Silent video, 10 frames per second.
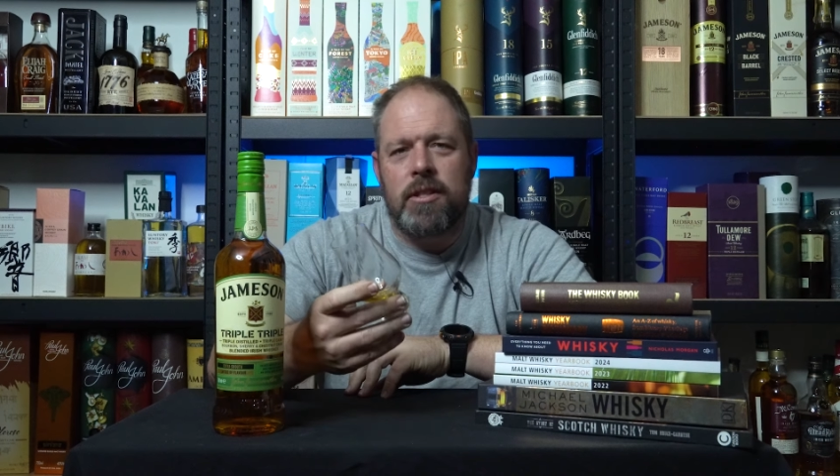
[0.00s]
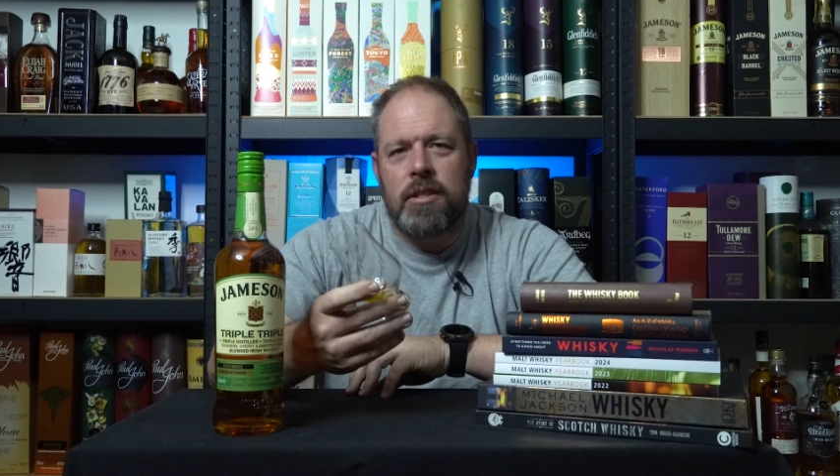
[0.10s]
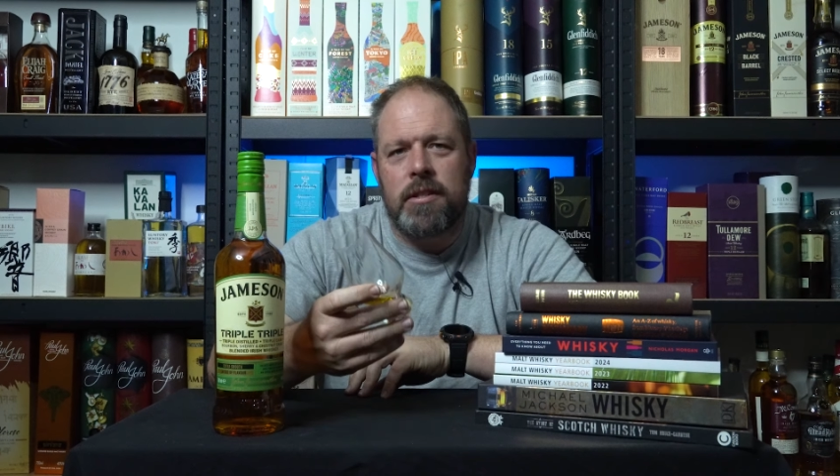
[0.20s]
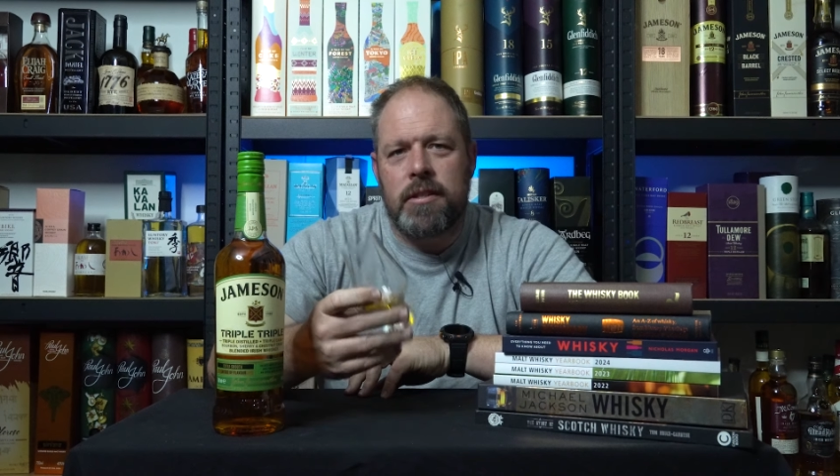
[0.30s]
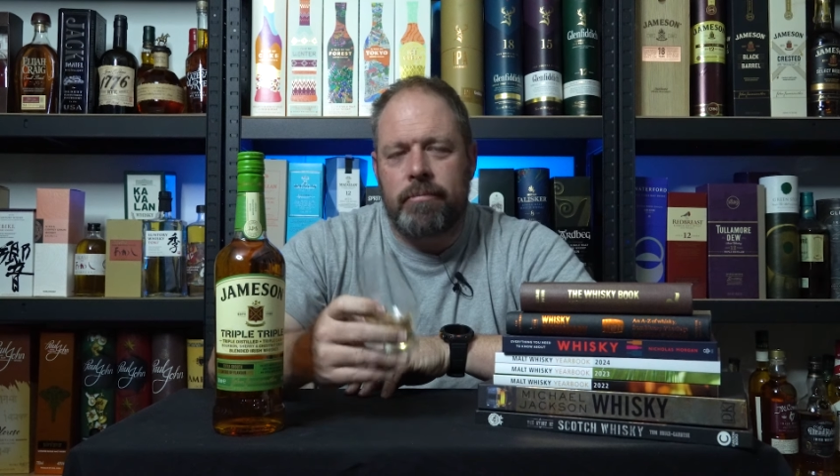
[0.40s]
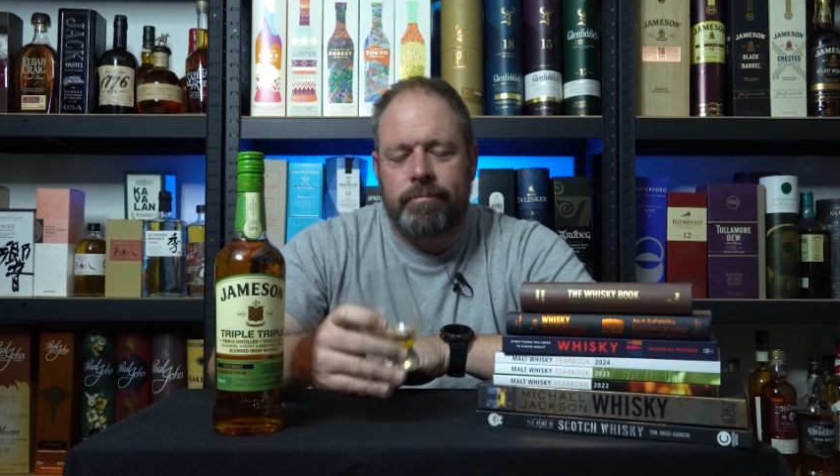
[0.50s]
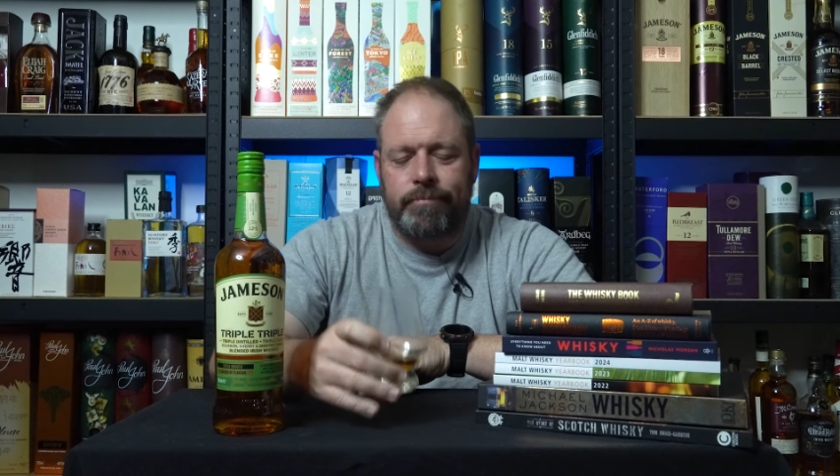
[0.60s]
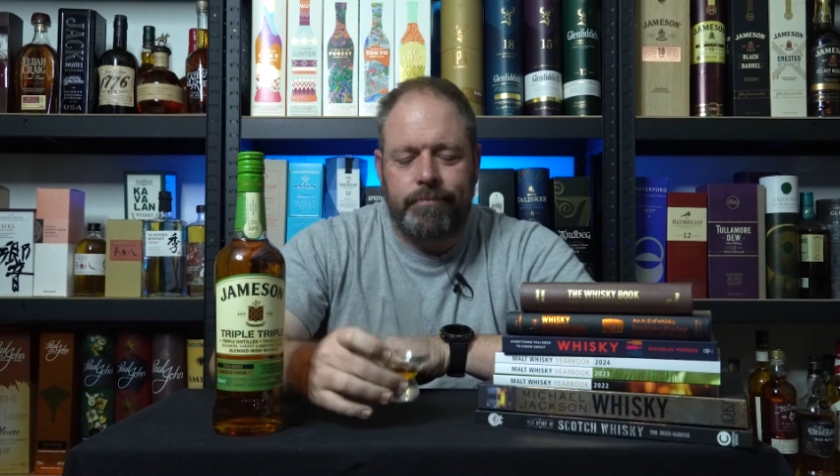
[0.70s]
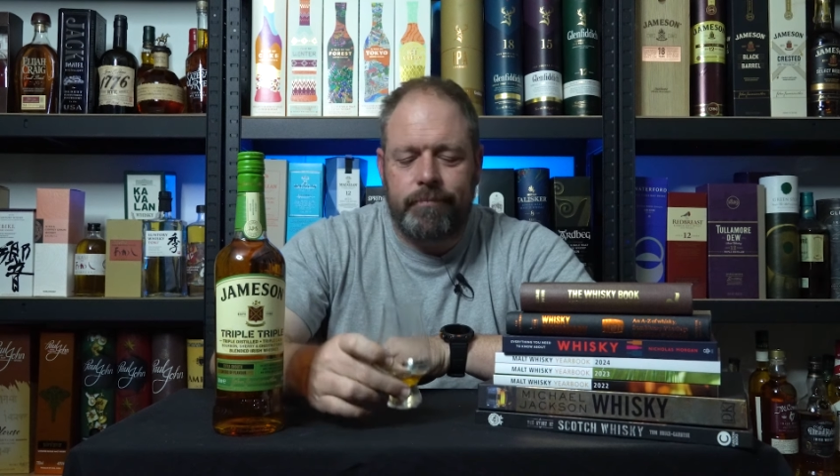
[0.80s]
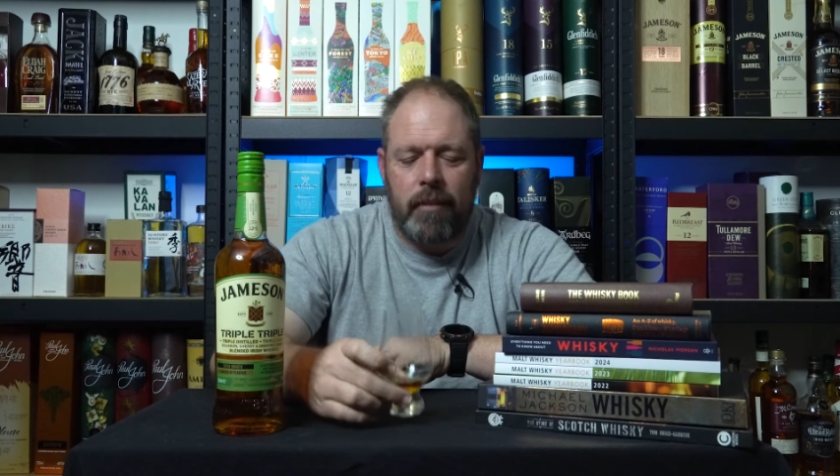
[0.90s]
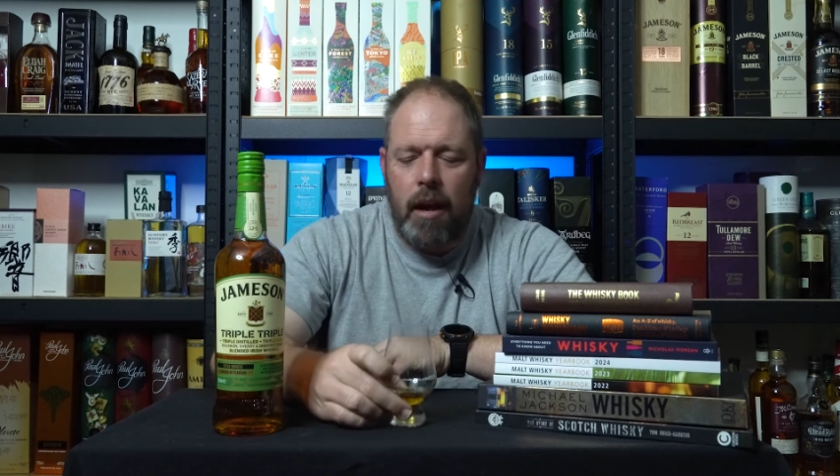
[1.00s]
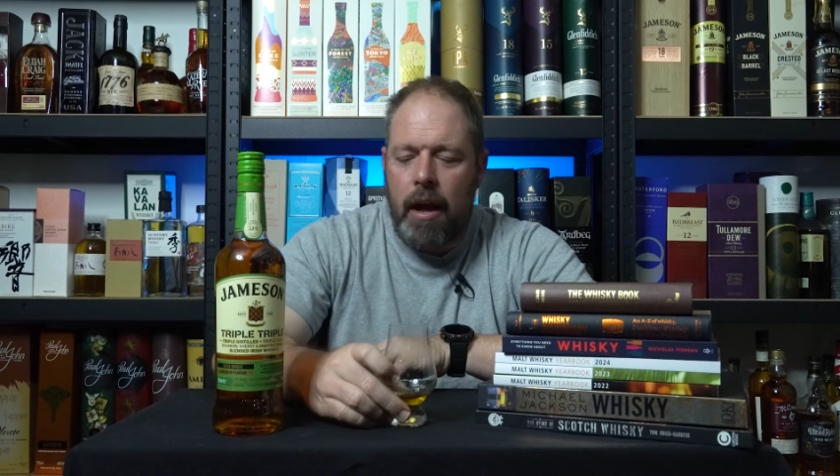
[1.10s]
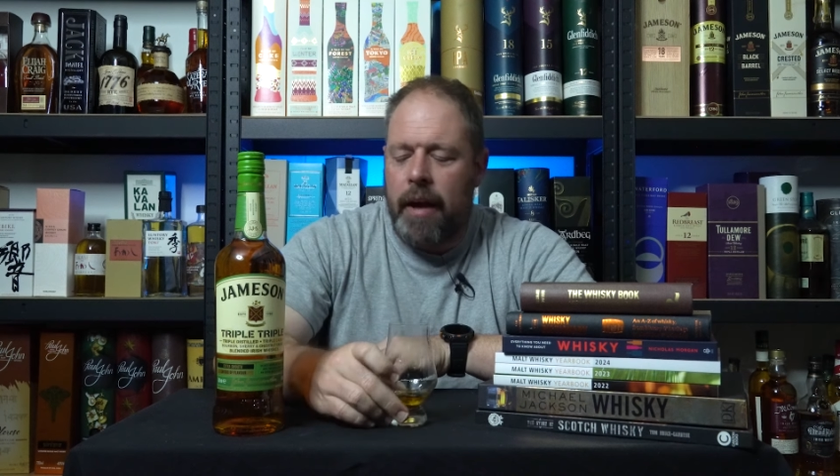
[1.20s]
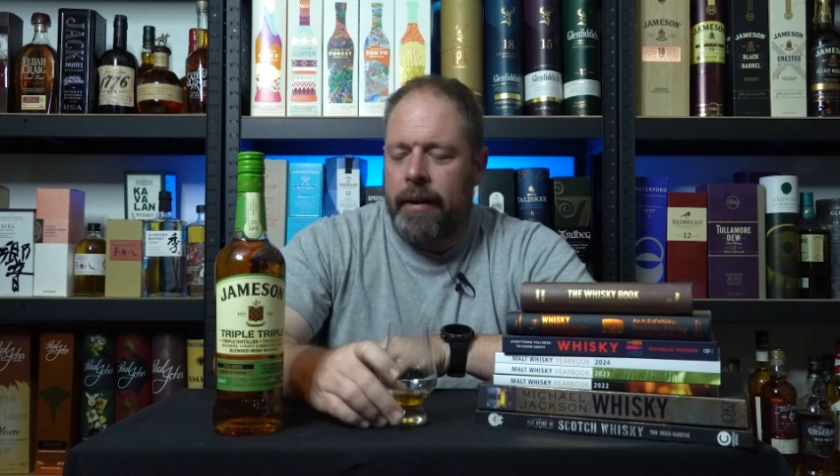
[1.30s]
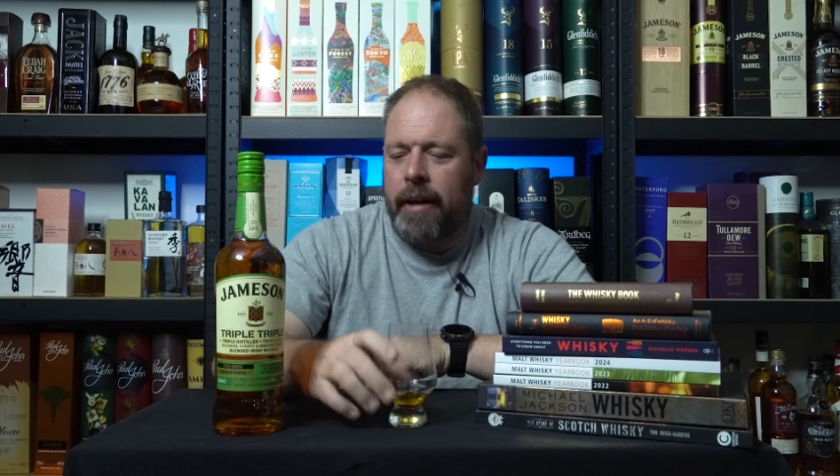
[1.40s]
just
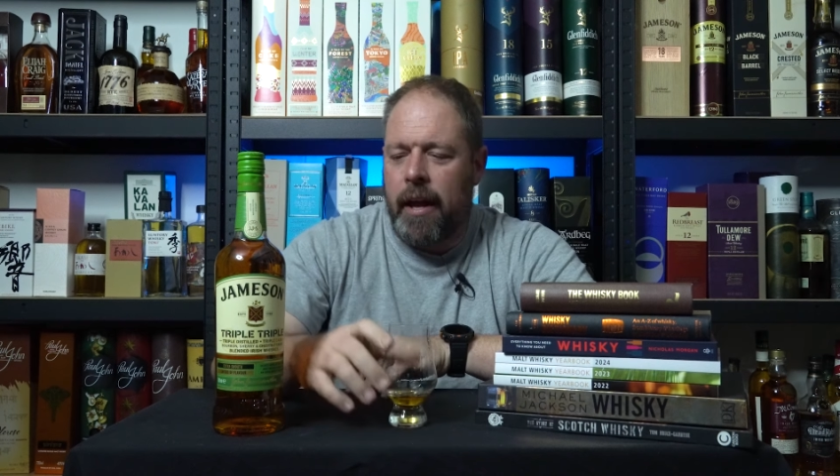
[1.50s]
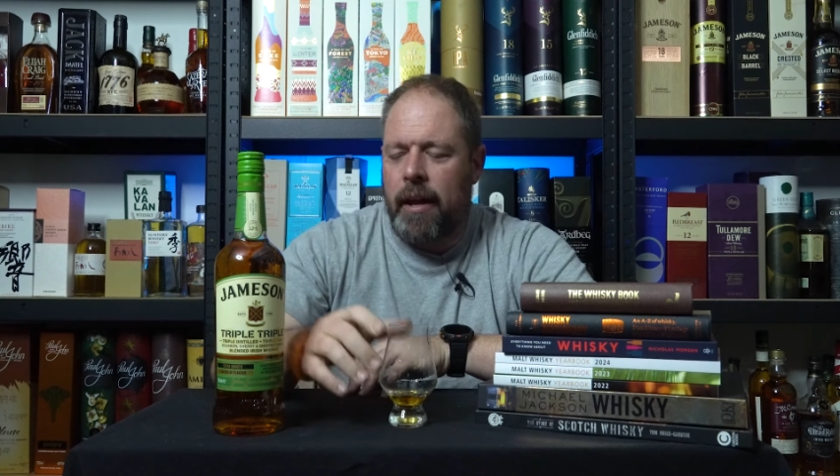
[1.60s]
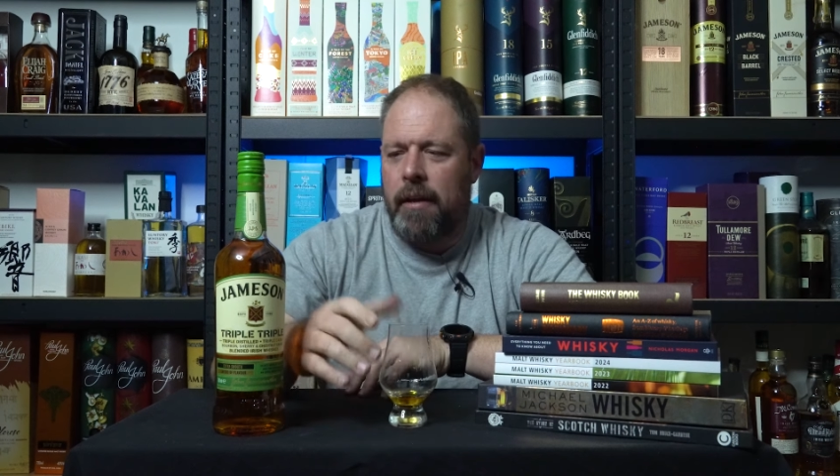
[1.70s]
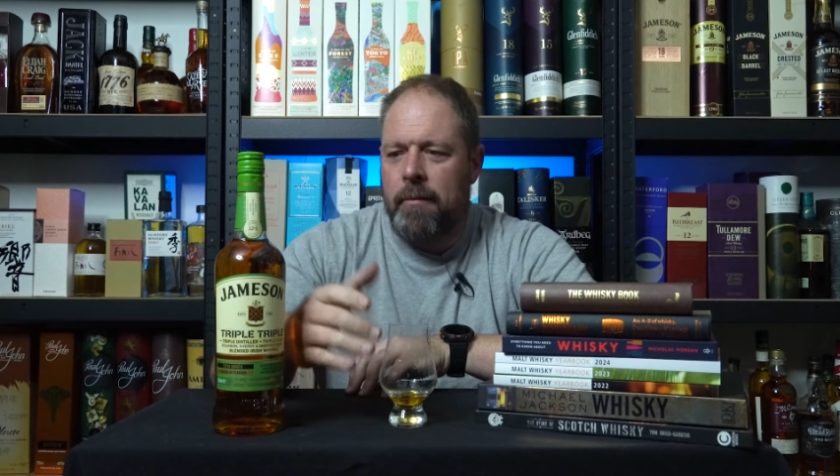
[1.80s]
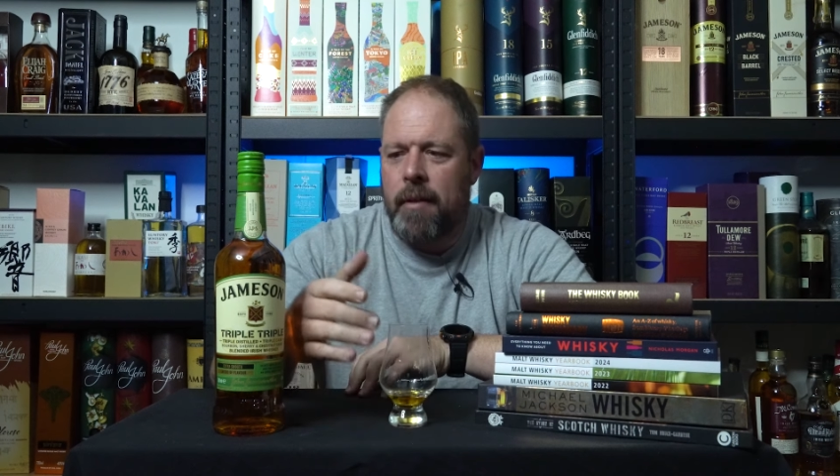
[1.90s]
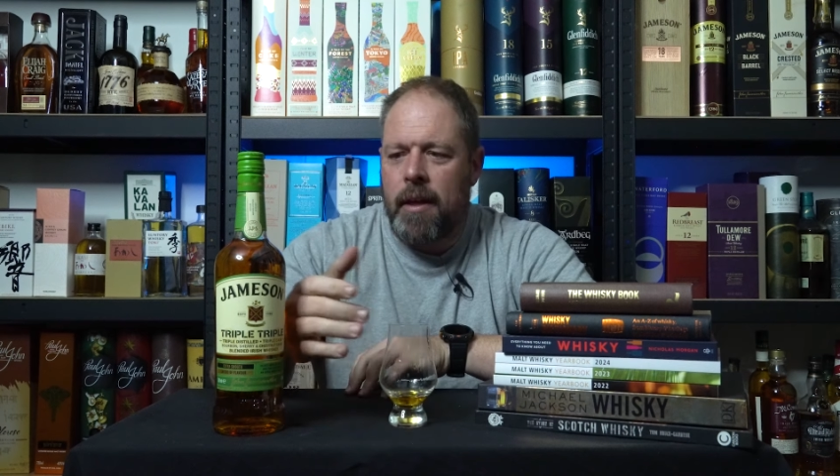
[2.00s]
uncanny.